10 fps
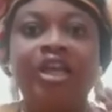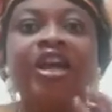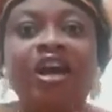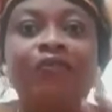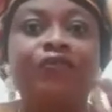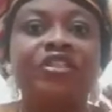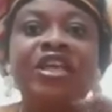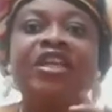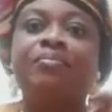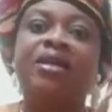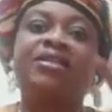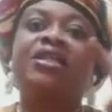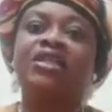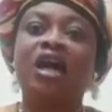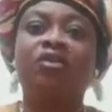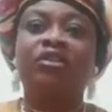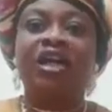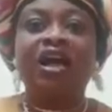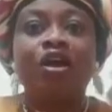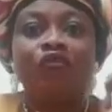He have sent a message
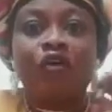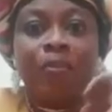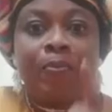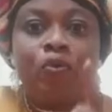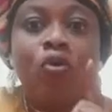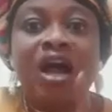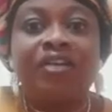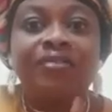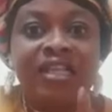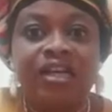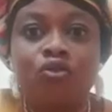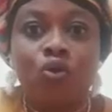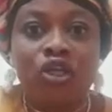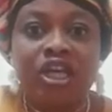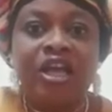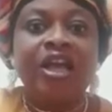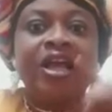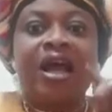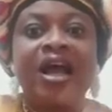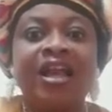out there for people who have ear to hear.
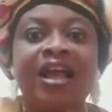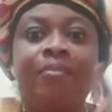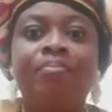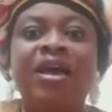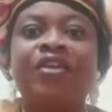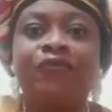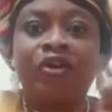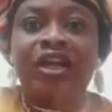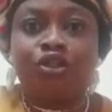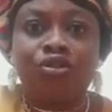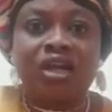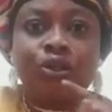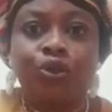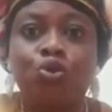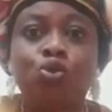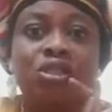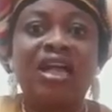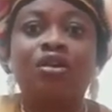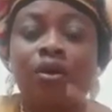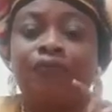And I am begging for Nigerian youth to
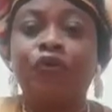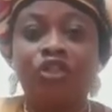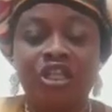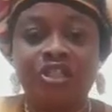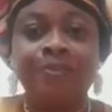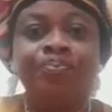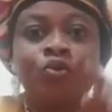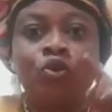stand up for this.